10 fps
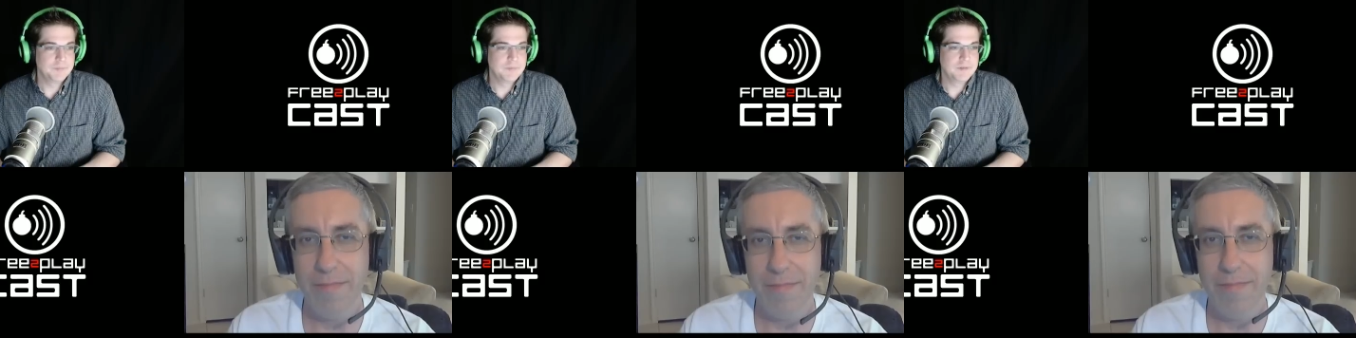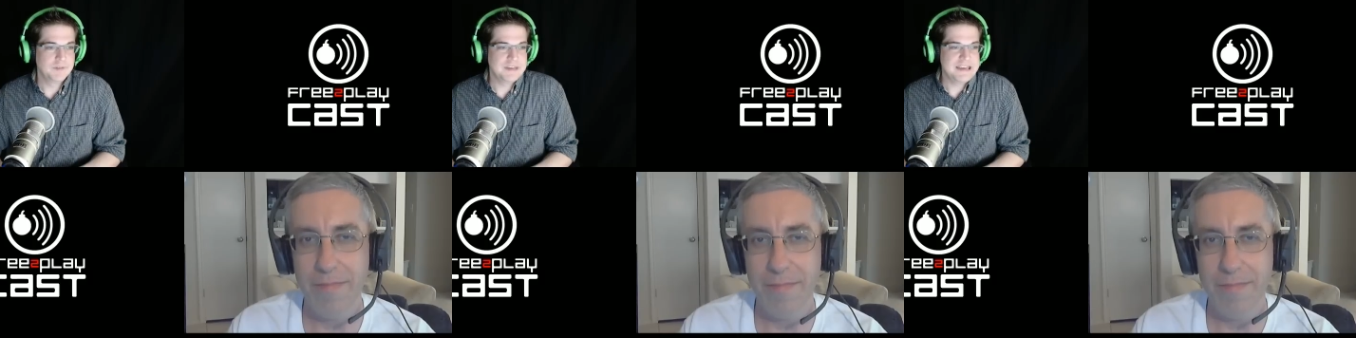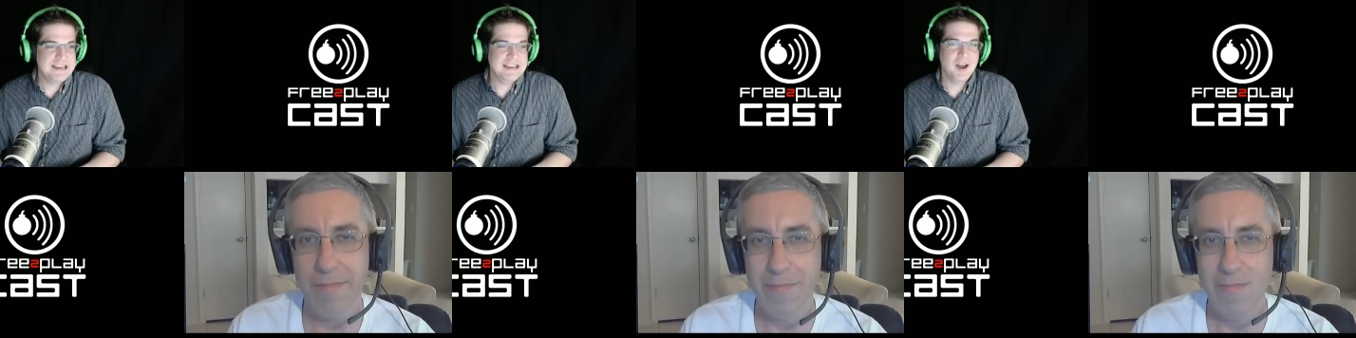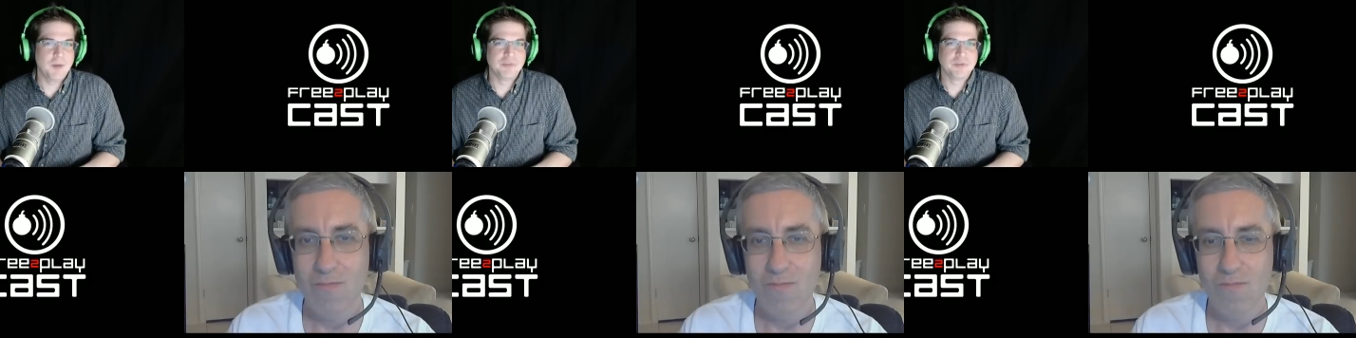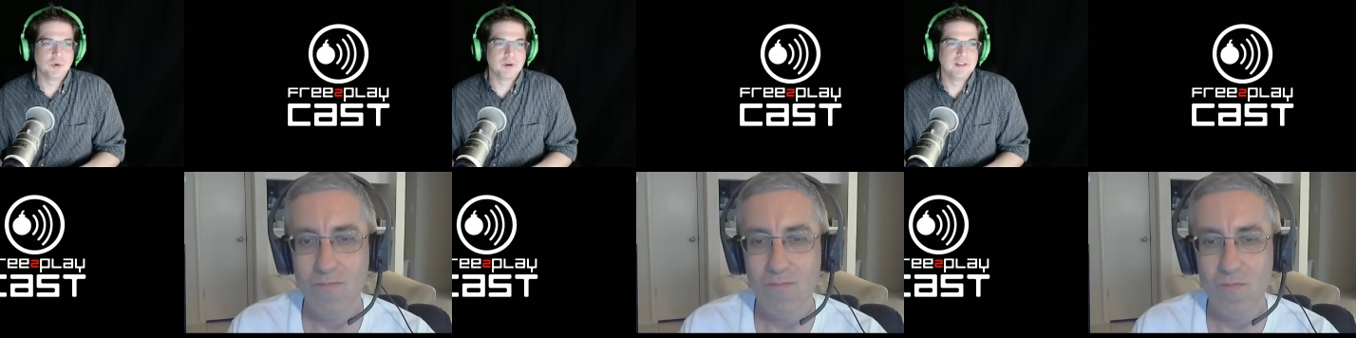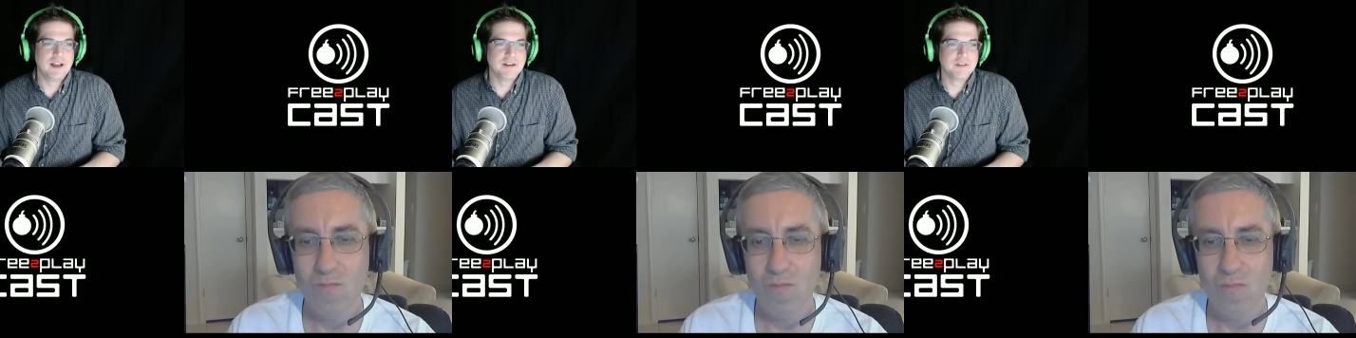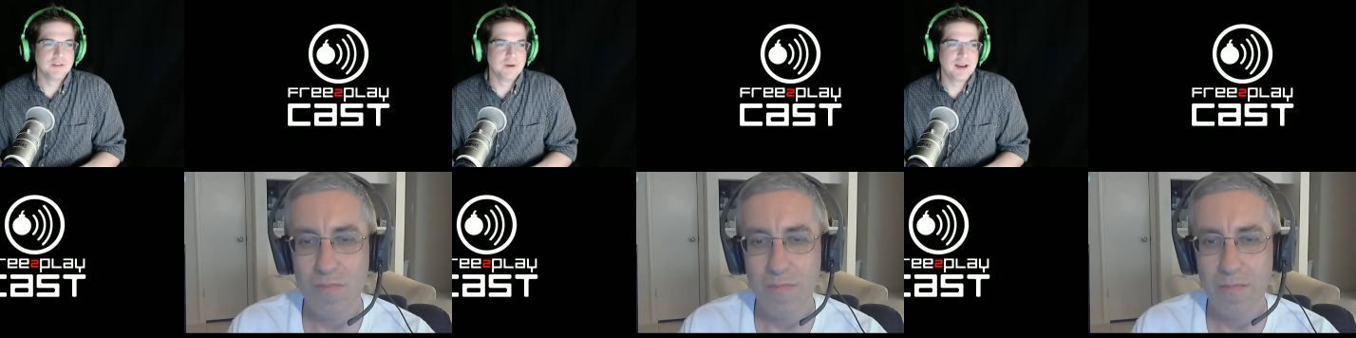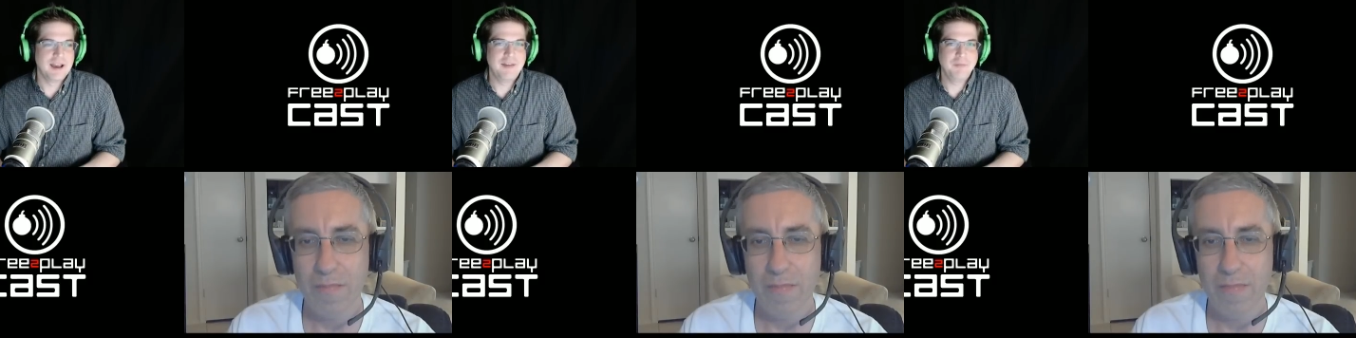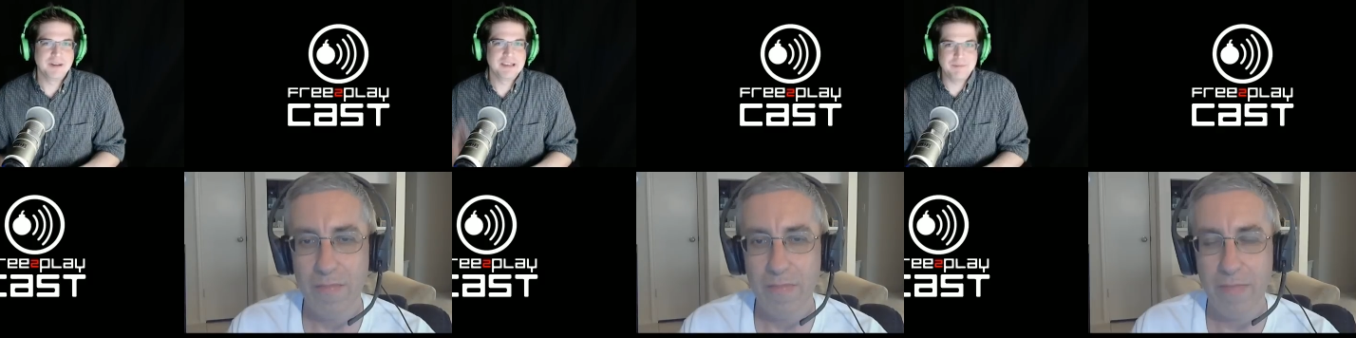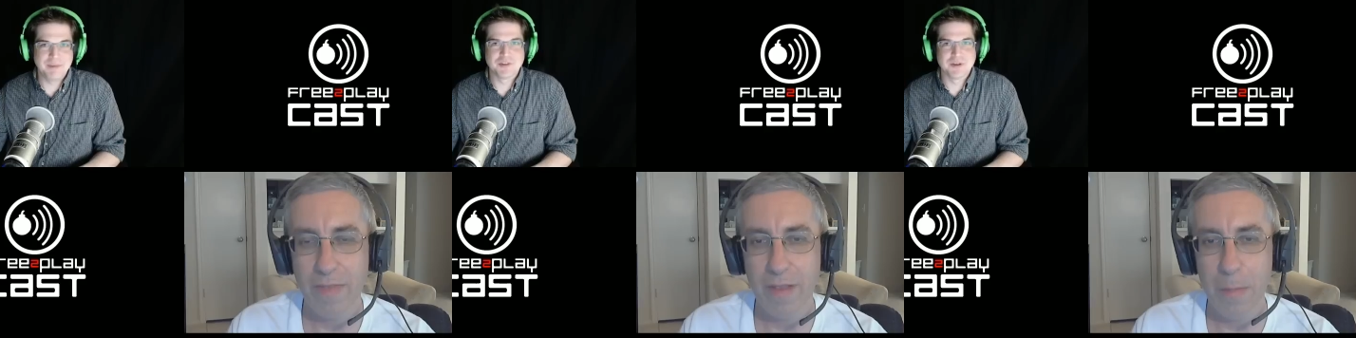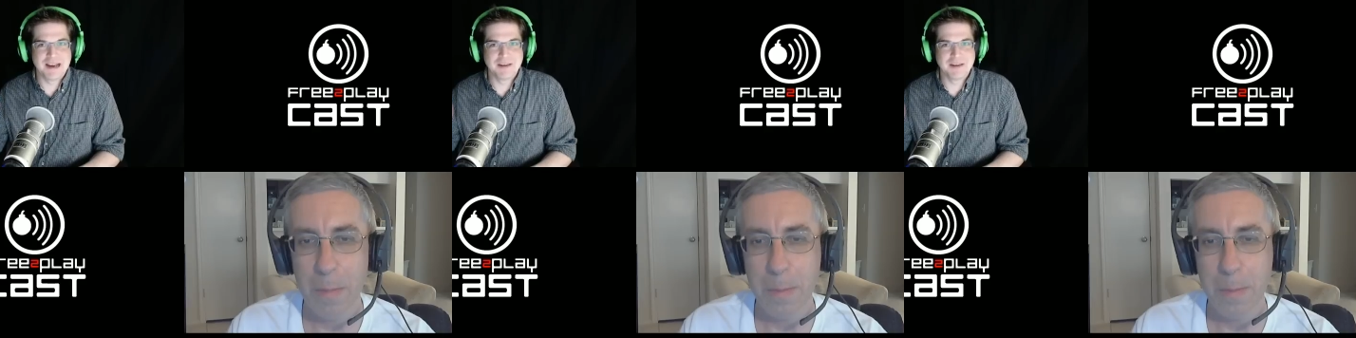Speaker 1: It's heating up storyline, too. I have been keeping track